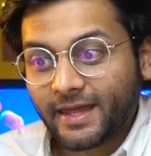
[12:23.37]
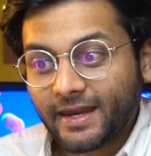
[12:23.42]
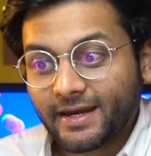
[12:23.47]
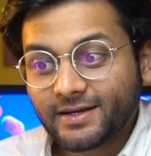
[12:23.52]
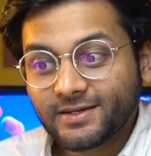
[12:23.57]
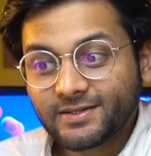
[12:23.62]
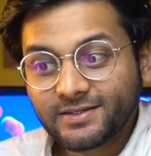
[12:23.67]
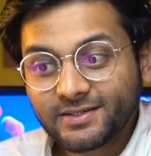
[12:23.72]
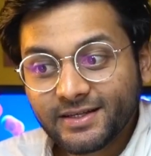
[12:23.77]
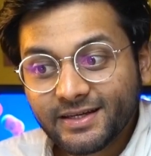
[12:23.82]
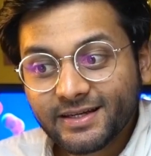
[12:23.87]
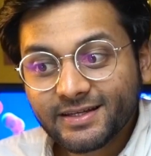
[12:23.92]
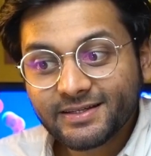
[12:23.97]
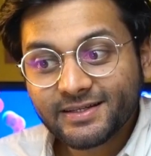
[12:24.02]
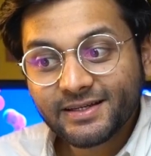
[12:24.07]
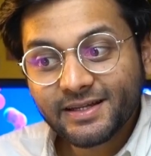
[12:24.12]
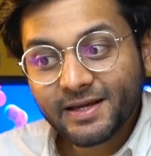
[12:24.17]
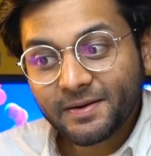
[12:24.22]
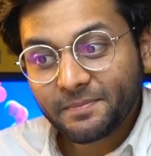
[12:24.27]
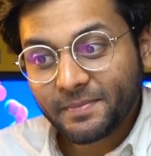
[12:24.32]
It's
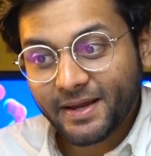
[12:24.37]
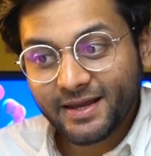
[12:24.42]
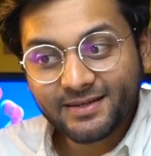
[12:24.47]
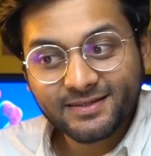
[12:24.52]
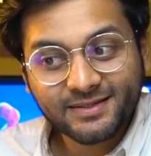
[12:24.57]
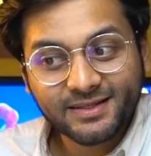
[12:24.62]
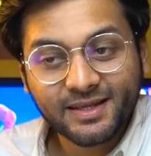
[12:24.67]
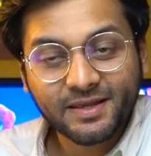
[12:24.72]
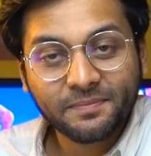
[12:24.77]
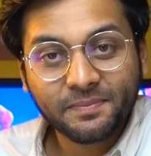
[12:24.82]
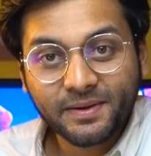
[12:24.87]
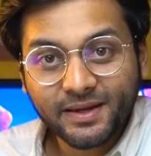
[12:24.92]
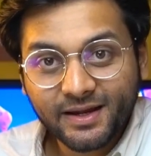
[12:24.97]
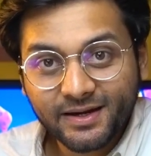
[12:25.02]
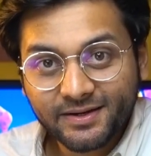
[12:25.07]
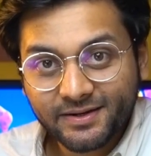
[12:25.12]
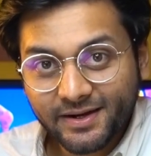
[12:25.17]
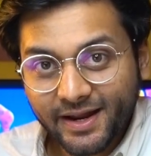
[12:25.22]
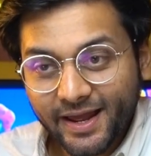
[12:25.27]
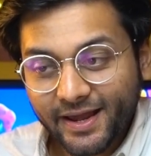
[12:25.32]
seriously a mess keeping a
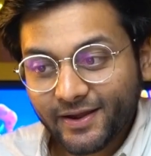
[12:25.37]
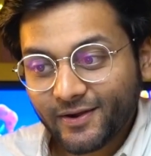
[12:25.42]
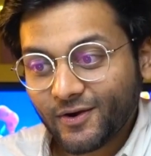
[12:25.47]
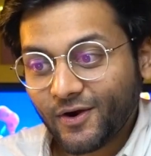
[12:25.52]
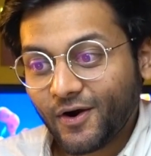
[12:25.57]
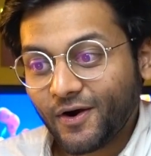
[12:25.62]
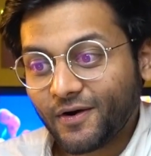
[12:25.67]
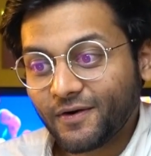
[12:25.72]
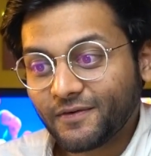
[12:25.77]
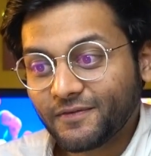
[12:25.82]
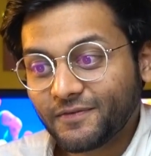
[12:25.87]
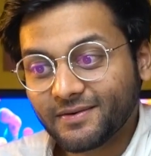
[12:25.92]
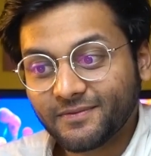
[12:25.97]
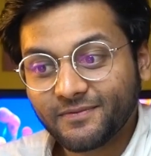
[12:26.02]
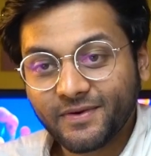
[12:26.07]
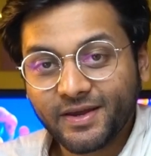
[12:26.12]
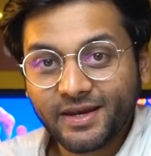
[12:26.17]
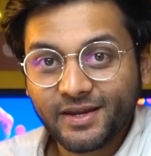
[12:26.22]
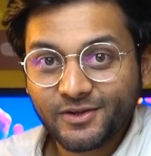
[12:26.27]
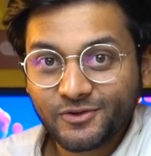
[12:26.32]
track of
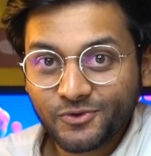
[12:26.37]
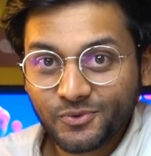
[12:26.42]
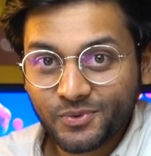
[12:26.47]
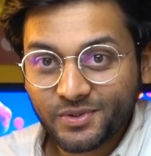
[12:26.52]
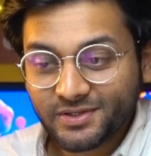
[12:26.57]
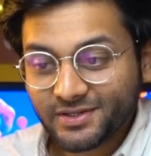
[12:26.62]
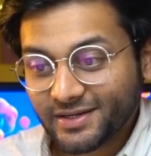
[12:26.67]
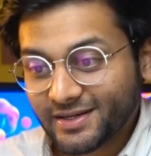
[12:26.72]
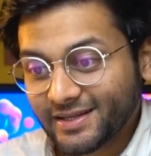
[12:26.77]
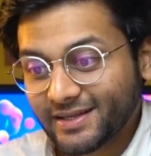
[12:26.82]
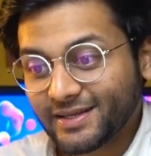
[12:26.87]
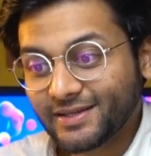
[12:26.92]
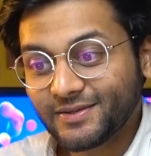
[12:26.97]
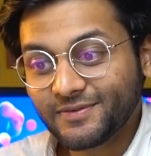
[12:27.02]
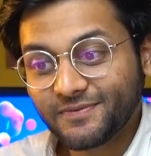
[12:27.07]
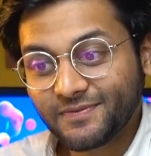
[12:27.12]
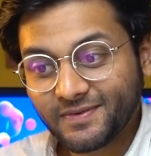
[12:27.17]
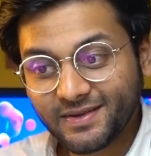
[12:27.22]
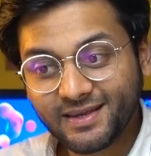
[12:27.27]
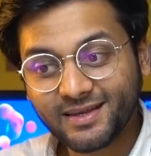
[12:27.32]
various universities,
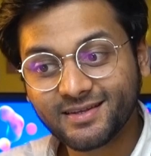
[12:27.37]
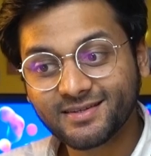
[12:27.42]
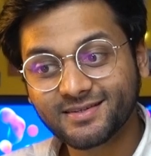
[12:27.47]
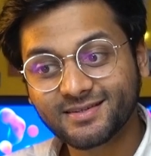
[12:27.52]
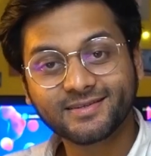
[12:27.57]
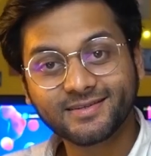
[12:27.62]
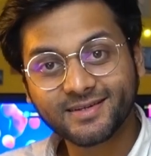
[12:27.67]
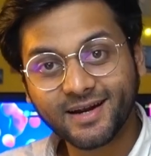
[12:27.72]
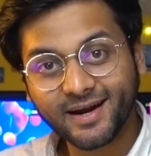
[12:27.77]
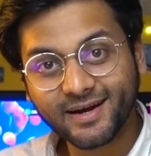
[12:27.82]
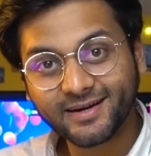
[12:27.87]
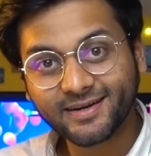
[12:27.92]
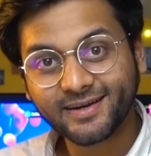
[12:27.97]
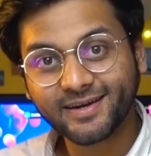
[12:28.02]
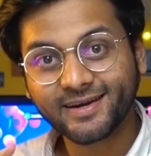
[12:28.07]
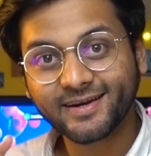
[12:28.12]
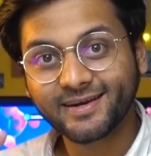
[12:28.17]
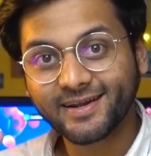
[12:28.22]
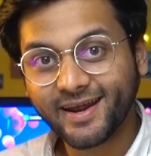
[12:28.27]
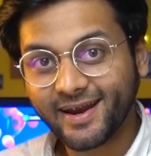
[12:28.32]
fees, start
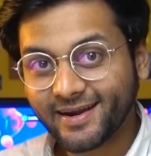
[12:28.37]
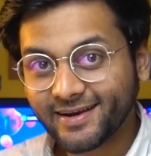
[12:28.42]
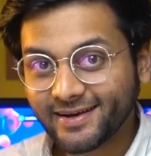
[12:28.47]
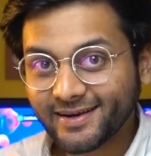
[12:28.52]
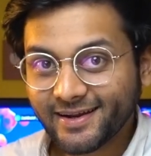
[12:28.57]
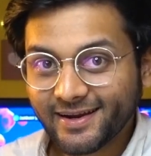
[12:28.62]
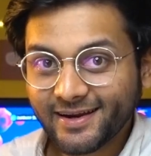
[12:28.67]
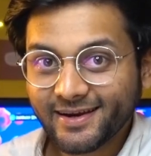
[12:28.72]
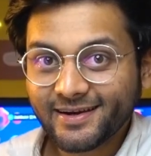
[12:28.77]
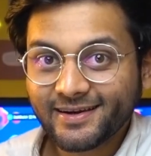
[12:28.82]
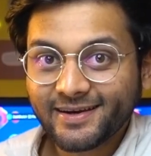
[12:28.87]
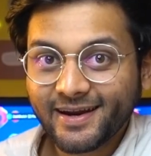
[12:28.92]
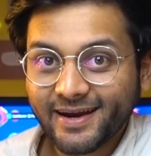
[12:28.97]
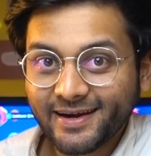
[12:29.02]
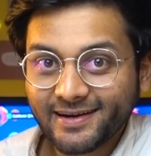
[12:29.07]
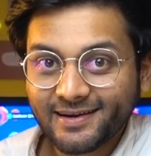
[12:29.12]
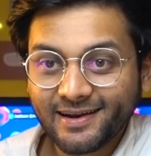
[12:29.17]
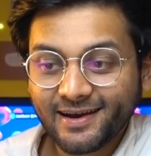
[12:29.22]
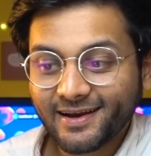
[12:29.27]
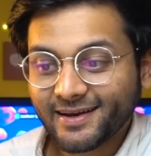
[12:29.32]
date, end date,
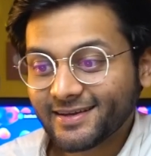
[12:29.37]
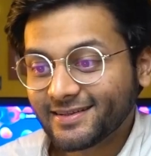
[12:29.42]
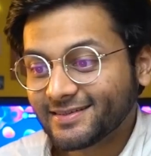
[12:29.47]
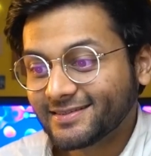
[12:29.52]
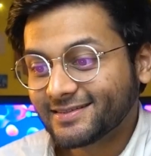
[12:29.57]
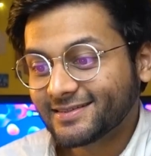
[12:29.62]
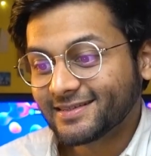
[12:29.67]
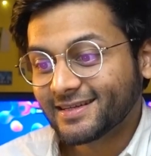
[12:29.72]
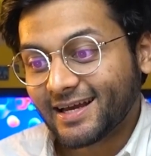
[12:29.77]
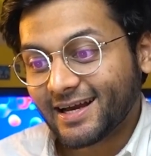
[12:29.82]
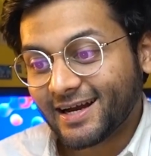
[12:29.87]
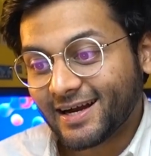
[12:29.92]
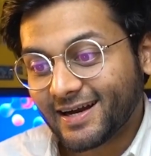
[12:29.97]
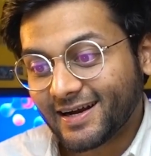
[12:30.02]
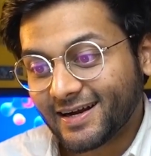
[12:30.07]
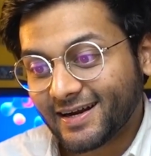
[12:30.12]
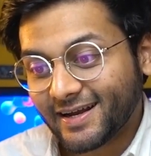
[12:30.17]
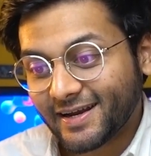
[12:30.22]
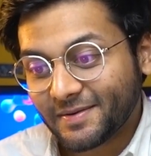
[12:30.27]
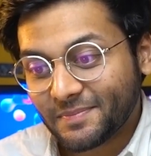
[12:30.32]
deadlines,
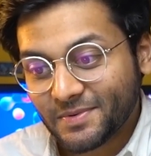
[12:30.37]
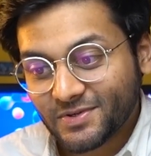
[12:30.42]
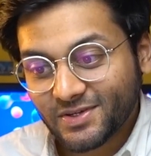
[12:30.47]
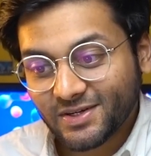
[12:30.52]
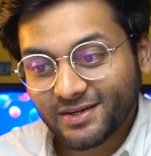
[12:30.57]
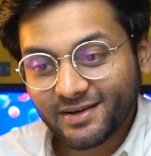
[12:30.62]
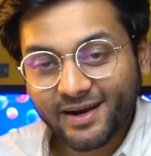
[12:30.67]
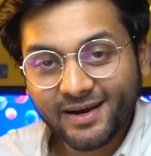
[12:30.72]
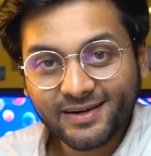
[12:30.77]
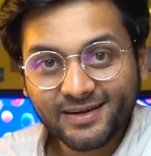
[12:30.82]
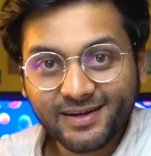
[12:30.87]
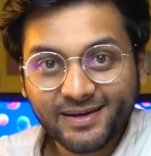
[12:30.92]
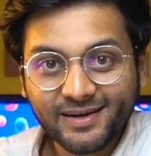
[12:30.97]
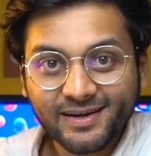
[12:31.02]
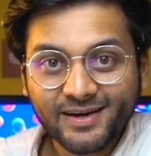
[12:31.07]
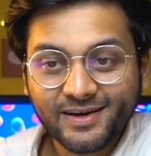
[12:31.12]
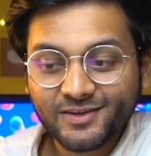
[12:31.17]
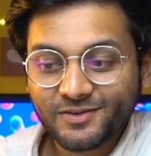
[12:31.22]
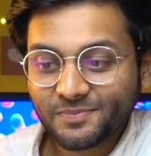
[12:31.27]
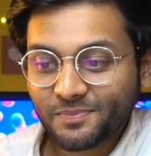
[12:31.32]
admission
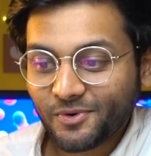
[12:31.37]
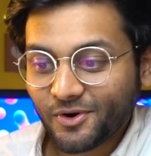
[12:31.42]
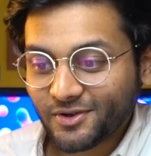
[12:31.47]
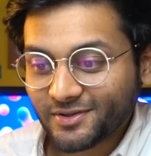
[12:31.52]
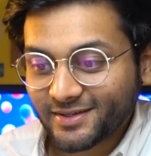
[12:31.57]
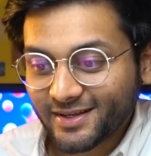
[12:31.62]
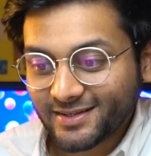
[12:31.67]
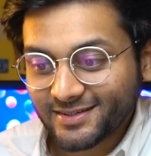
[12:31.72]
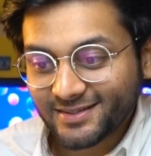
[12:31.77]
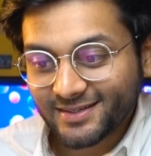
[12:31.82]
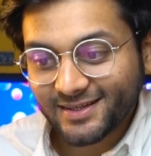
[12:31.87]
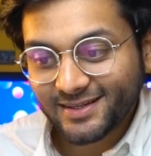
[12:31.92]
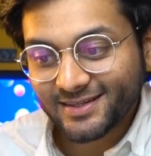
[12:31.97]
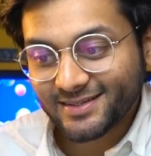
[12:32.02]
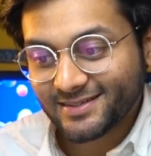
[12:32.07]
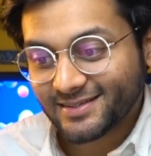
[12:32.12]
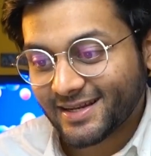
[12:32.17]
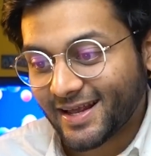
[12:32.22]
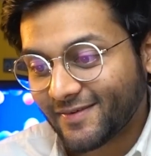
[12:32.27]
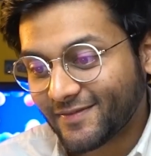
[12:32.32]
criteria,
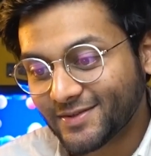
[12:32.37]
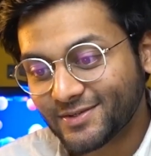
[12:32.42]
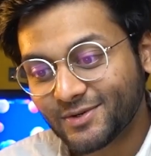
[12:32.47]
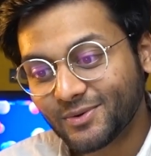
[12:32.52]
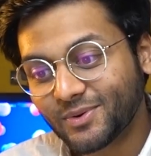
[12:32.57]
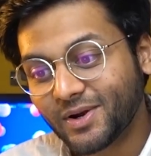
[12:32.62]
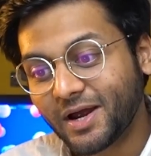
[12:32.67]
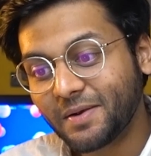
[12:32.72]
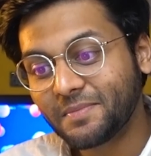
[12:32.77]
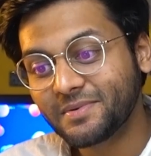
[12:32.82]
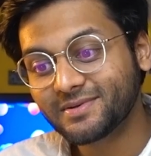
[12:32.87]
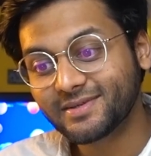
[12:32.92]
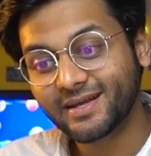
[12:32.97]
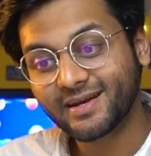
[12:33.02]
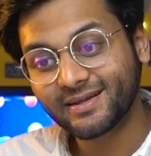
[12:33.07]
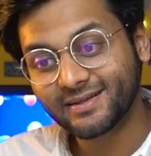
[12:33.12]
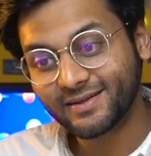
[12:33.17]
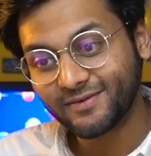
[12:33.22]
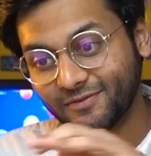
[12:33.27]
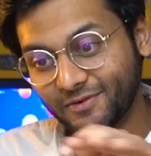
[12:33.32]
processes, language requirements, and
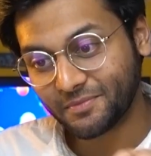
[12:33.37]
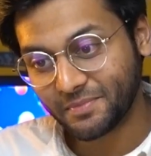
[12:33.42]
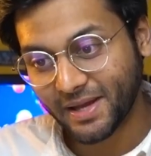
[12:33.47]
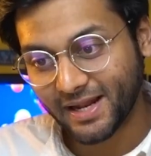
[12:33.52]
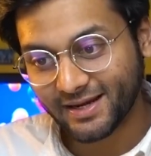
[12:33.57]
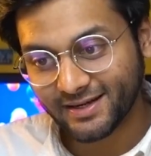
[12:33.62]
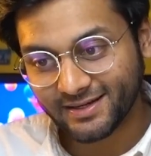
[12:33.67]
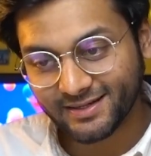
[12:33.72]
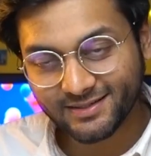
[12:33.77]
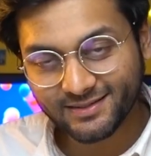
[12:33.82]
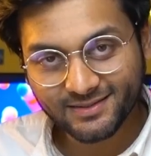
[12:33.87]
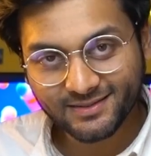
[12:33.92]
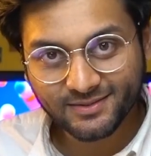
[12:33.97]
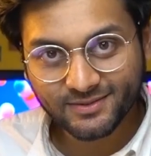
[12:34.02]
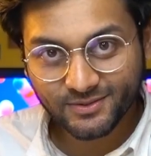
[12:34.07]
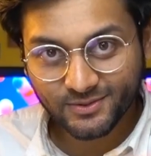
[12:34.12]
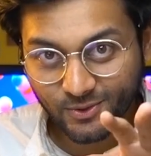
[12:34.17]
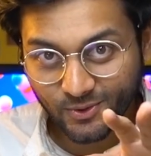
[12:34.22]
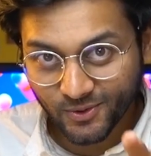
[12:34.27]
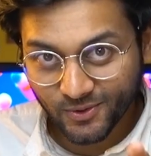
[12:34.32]
other formalities.
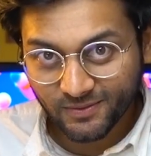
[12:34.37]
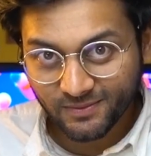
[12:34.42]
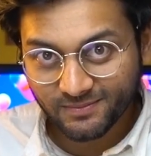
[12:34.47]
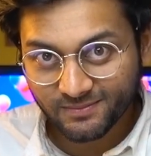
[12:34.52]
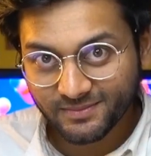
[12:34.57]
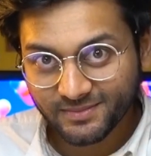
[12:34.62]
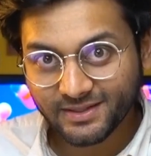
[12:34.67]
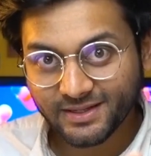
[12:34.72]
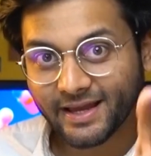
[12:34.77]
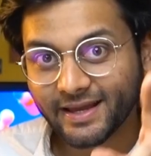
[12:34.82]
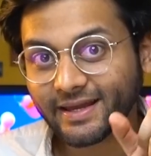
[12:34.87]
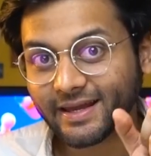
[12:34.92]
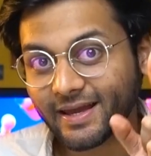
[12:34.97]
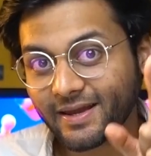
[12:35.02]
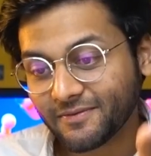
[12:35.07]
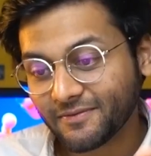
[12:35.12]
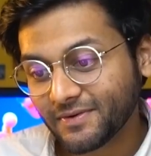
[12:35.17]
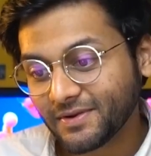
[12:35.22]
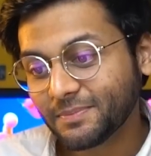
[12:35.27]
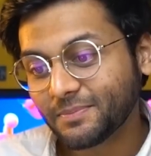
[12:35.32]
So, like
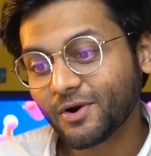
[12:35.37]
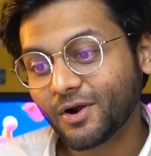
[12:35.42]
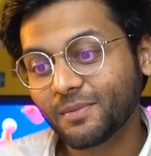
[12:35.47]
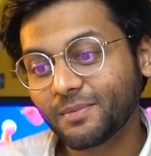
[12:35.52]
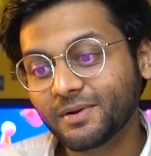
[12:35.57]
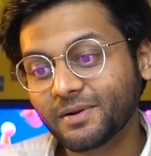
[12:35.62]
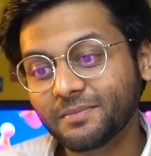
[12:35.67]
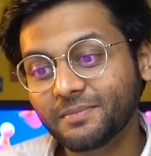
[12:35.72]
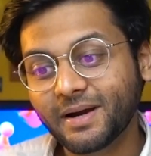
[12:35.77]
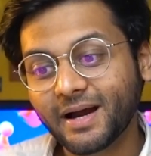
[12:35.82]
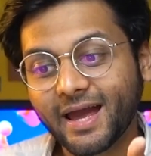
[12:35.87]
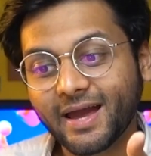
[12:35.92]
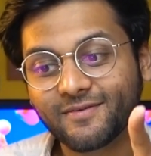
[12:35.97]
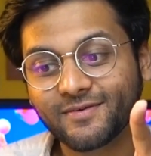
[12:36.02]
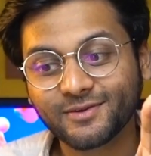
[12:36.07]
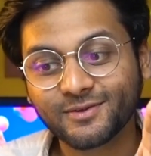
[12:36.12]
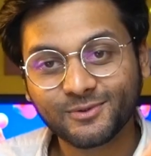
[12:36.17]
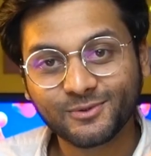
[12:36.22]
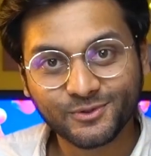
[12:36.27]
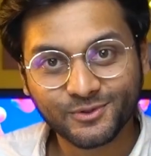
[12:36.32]
every problem, I have
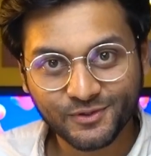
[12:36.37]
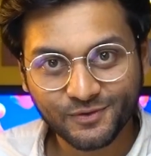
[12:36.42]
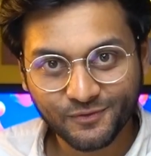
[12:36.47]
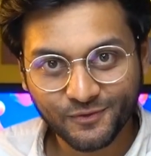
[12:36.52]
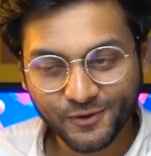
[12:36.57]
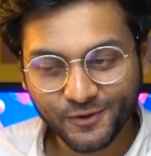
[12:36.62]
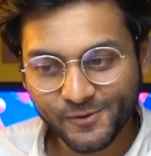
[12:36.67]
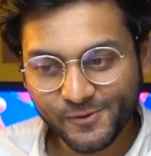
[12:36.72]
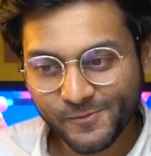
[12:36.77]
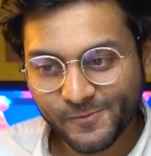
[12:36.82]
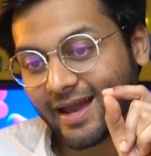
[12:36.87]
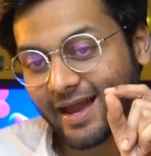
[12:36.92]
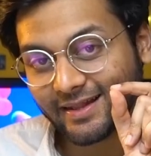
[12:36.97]
a solution for you.